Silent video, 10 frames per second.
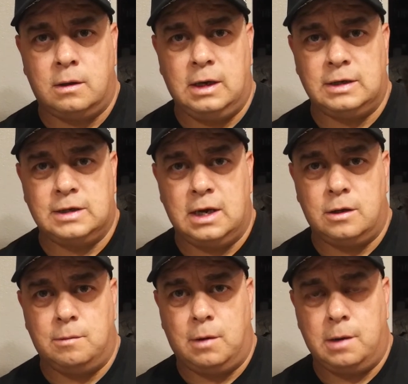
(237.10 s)
He has kind of
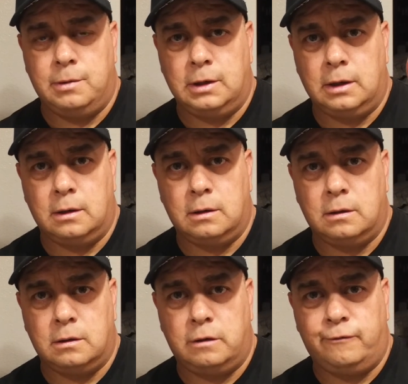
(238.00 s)
the marbling
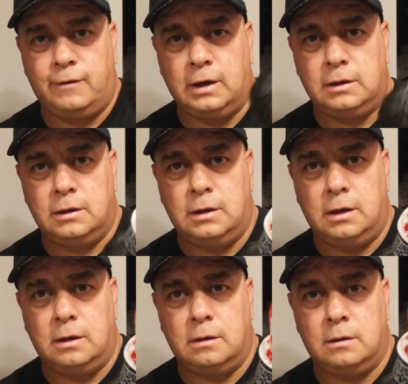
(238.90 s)
effect in
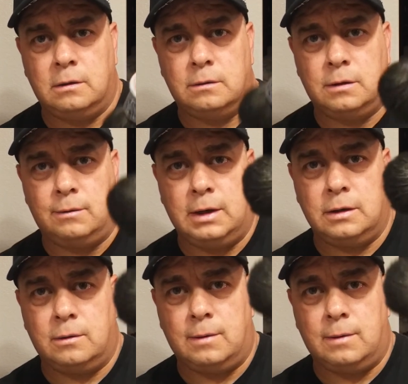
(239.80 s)
there, the red and